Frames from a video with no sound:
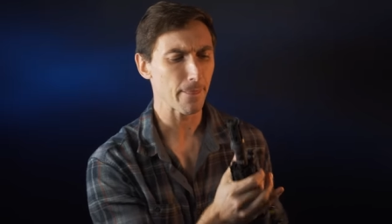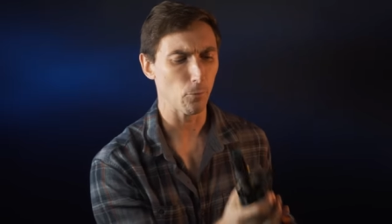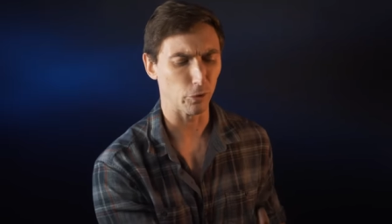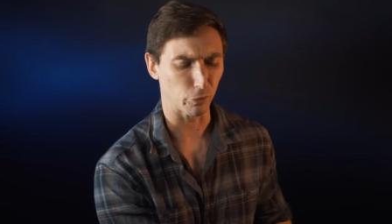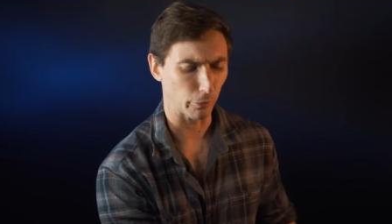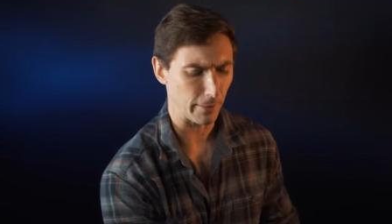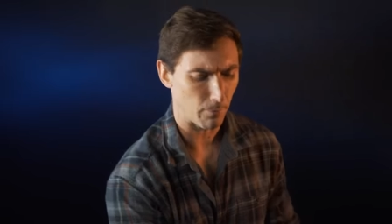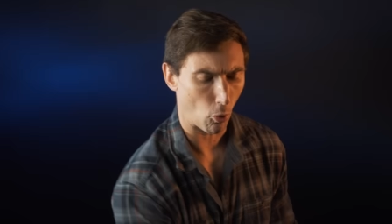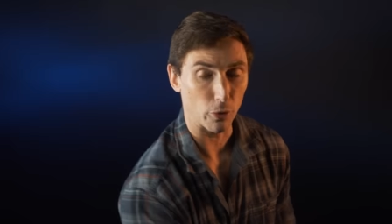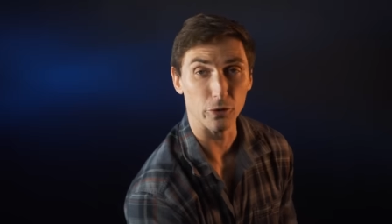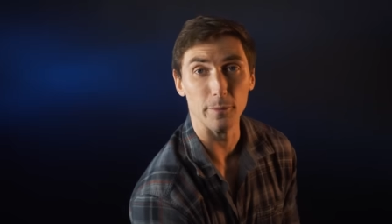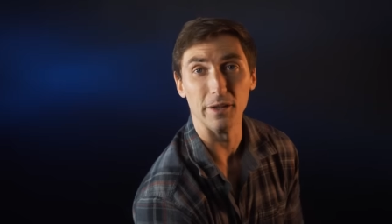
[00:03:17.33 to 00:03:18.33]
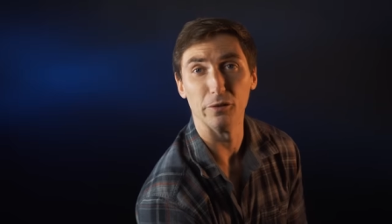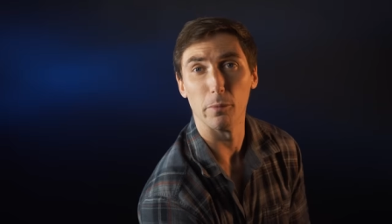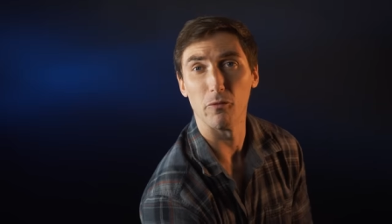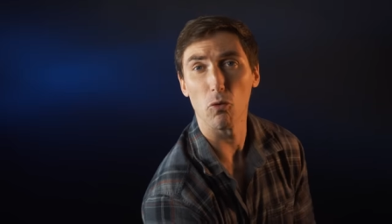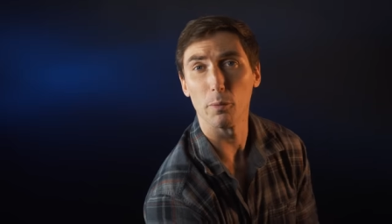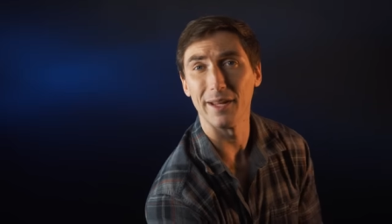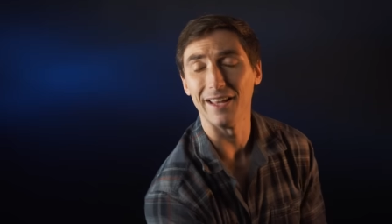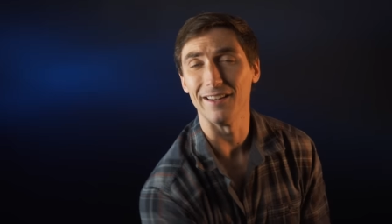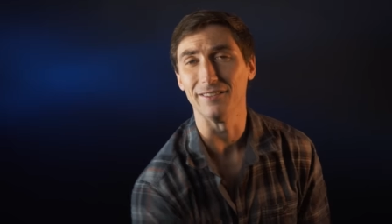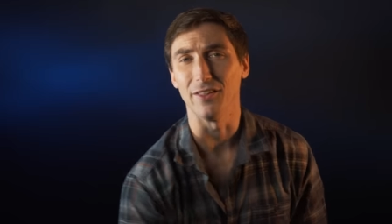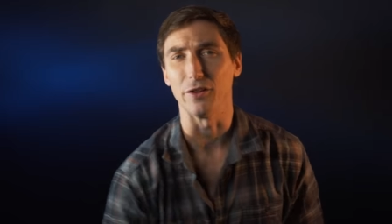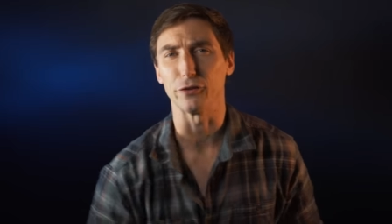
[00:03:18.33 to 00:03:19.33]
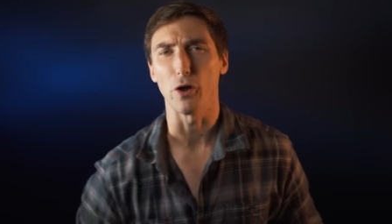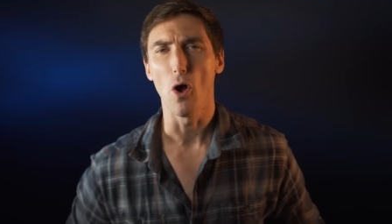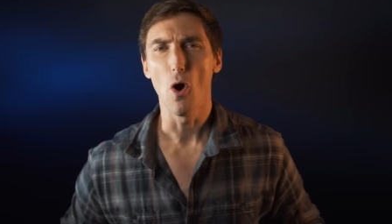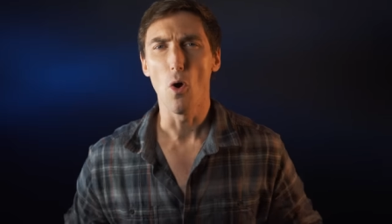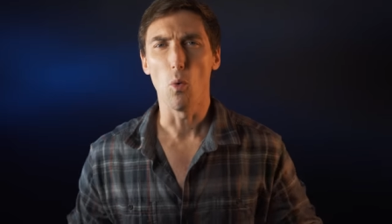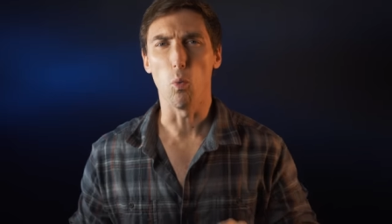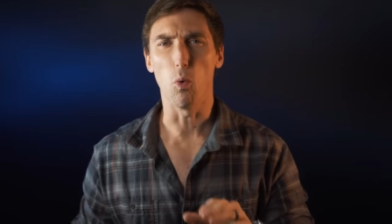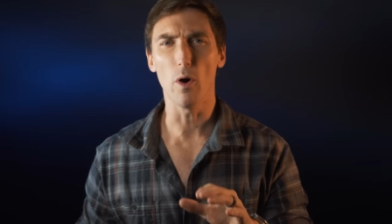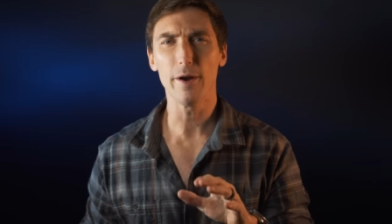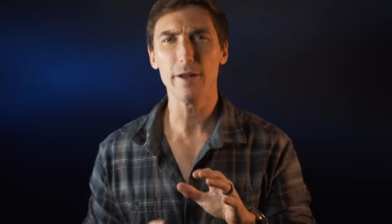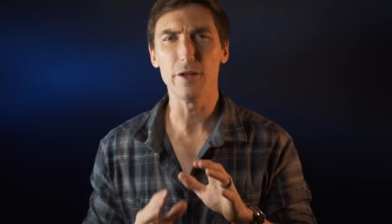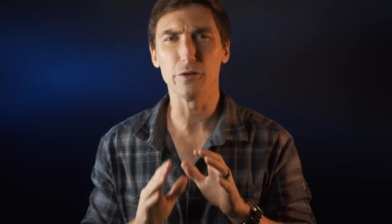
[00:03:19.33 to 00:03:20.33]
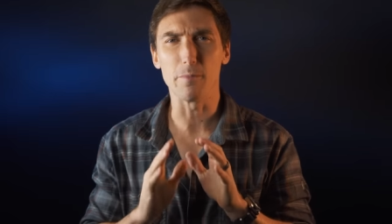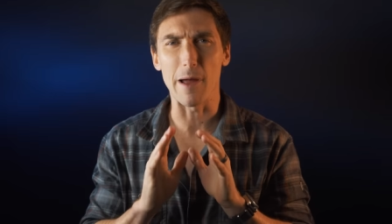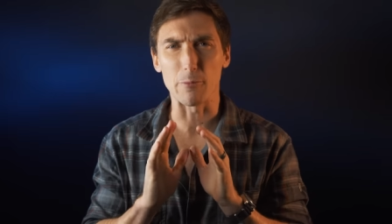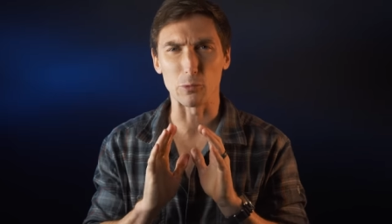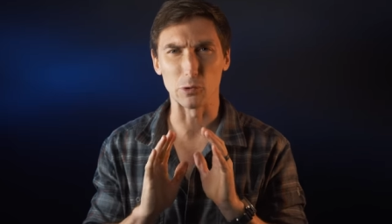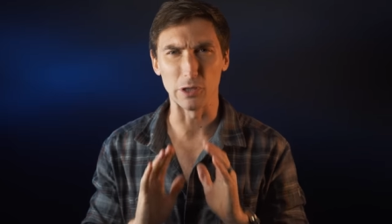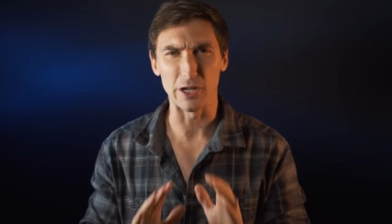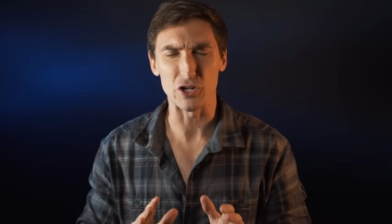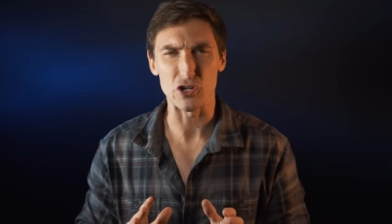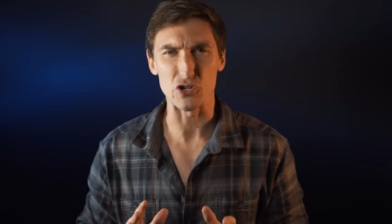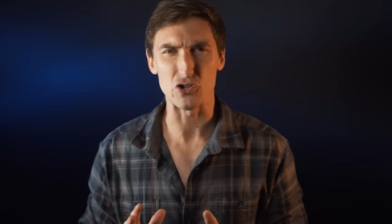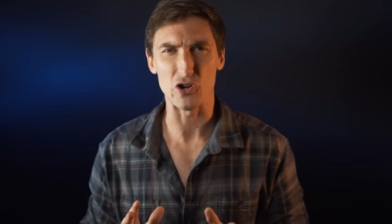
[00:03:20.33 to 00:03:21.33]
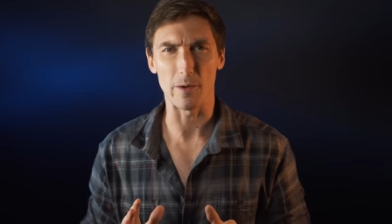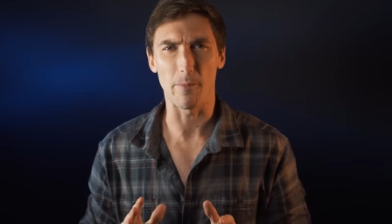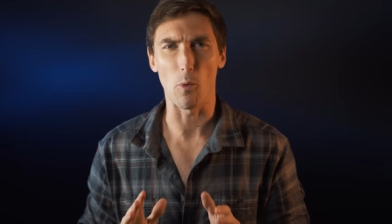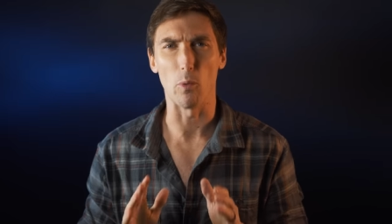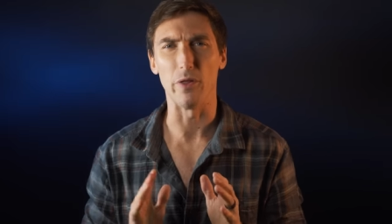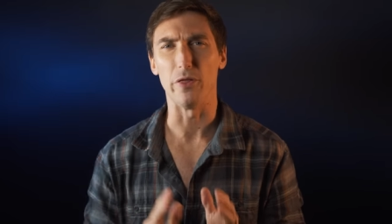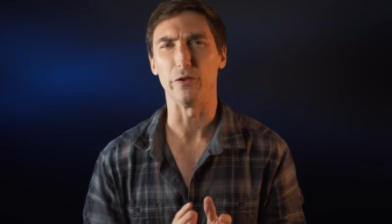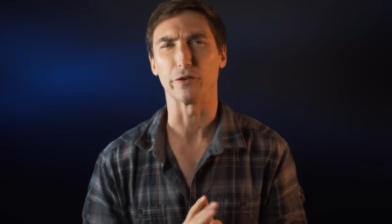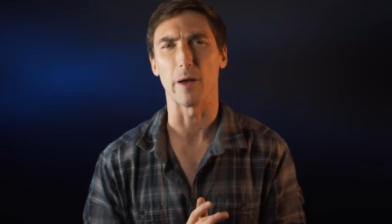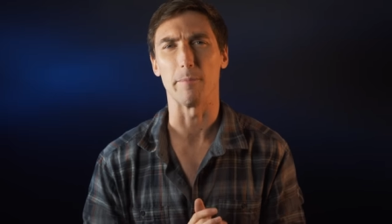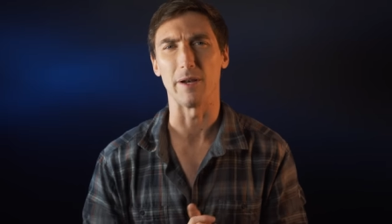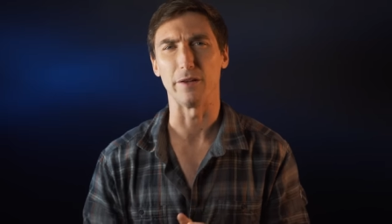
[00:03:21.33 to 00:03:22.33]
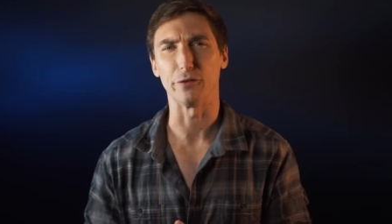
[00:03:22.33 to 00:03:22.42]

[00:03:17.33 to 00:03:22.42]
what's really important to me is, before we get into this, what is my relationship with this company?